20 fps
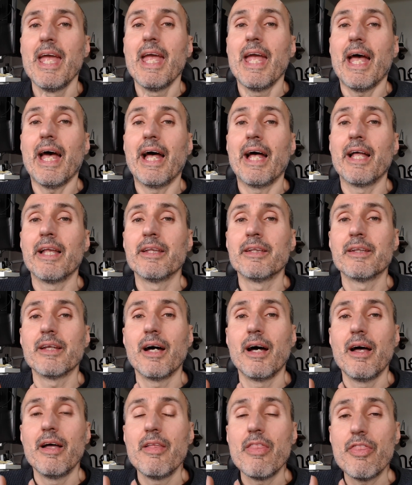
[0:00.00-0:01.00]
And
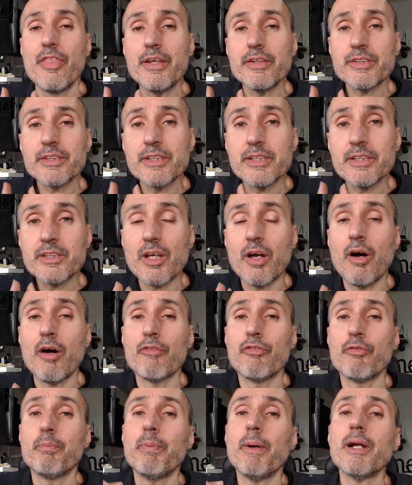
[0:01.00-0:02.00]
this is
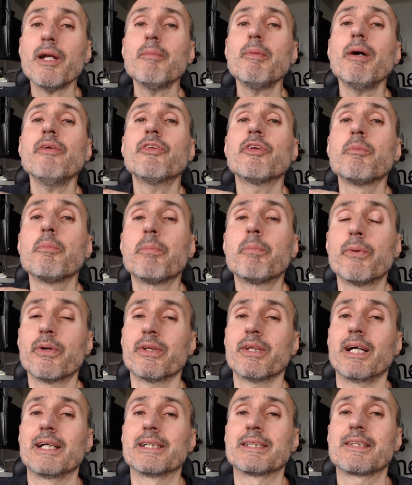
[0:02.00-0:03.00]
of paramount
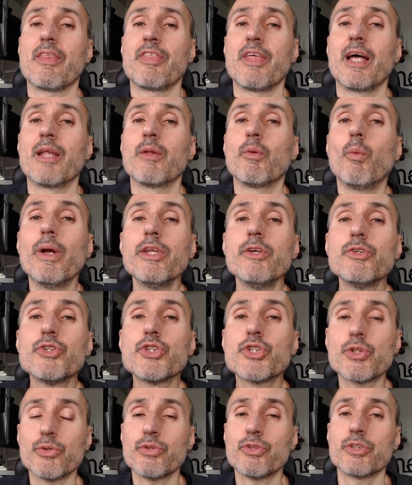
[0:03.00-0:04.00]
importance that when you
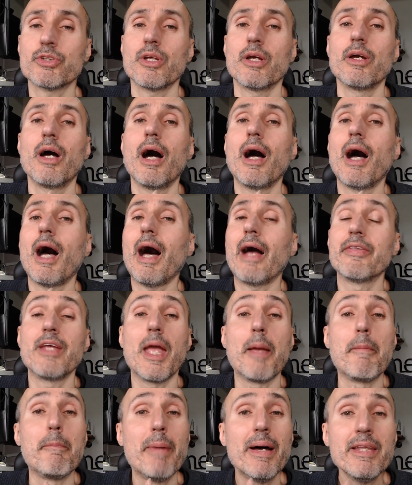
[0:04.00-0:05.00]
choose an
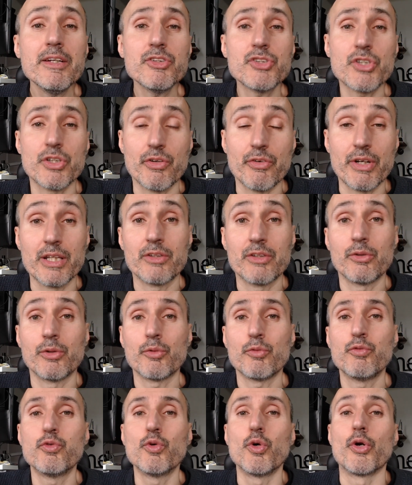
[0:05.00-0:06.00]
embedding generator
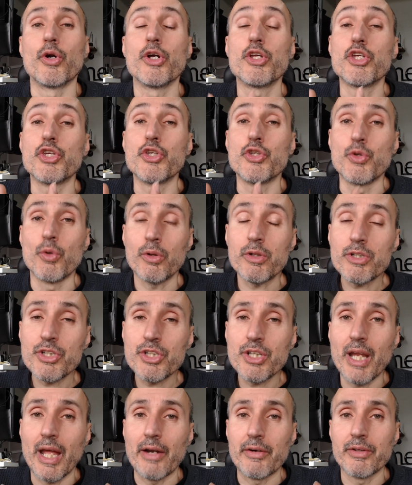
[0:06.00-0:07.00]
for your
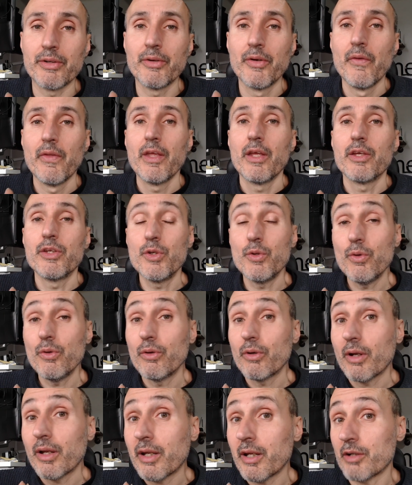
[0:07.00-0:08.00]
scenario, you
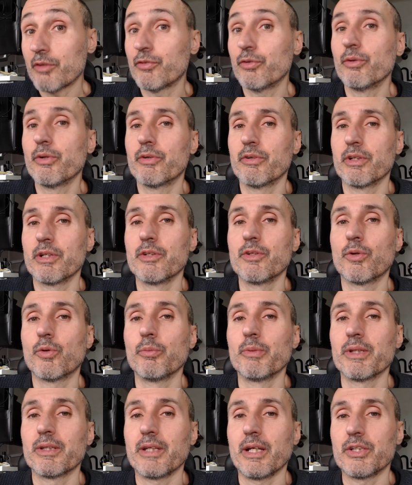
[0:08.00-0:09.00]
carefully read the
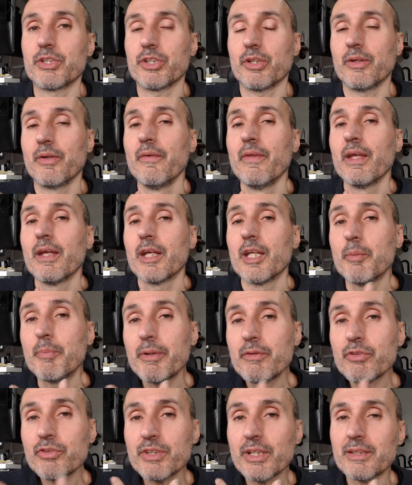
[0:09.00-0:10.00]
documentation. In the
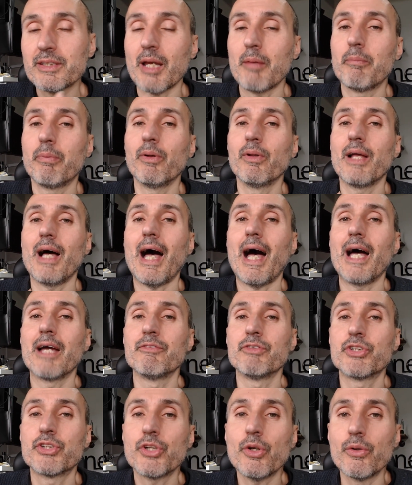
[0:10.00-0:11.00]
previous example, I
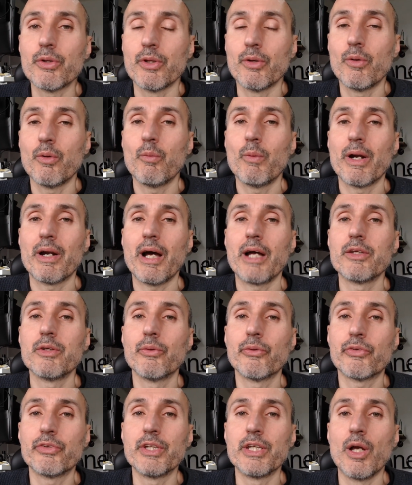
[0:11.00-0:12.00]
show you where I
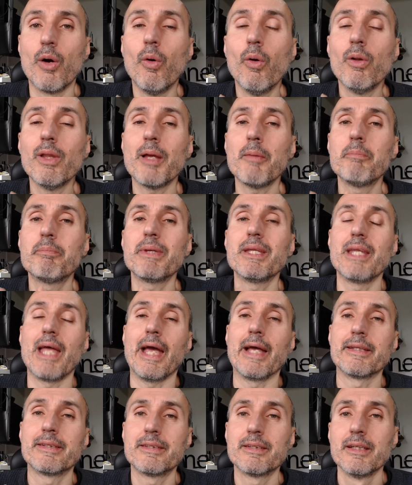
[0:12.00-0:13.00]
use the all-MPNet